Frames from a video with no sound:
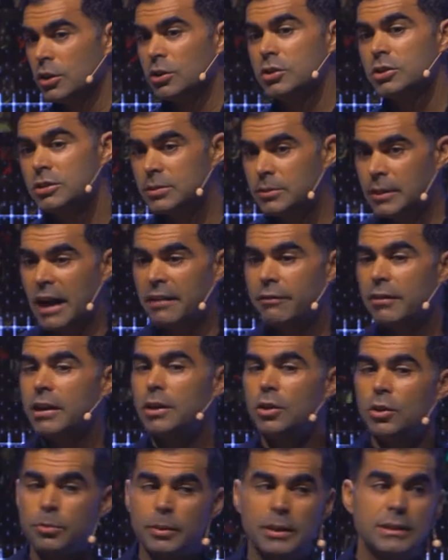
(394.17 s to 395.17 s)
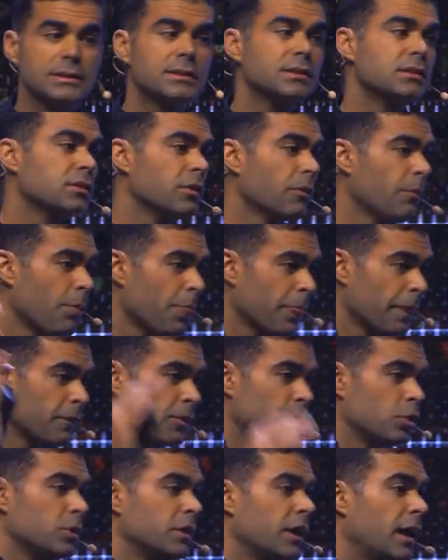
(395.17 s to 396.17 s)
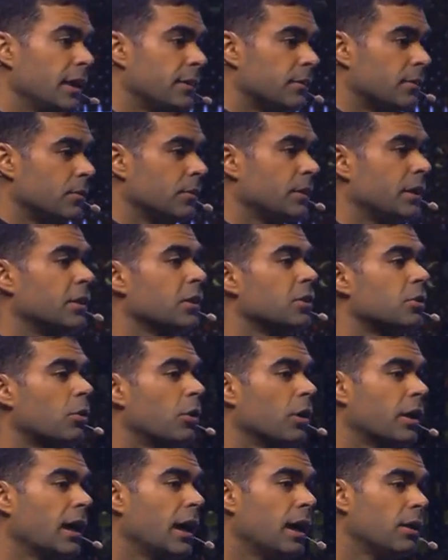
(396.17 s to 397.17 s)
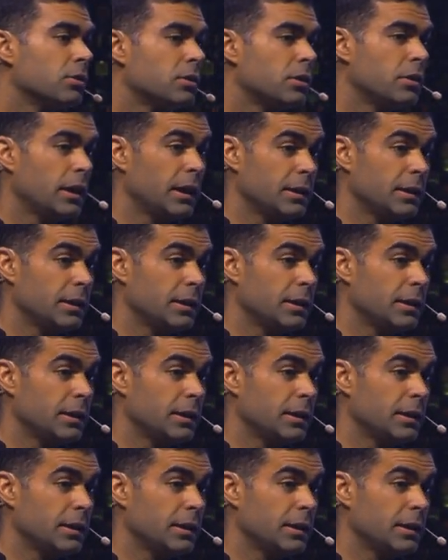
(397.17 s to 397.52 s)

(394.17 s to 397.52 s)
just having humans do that didn't work out,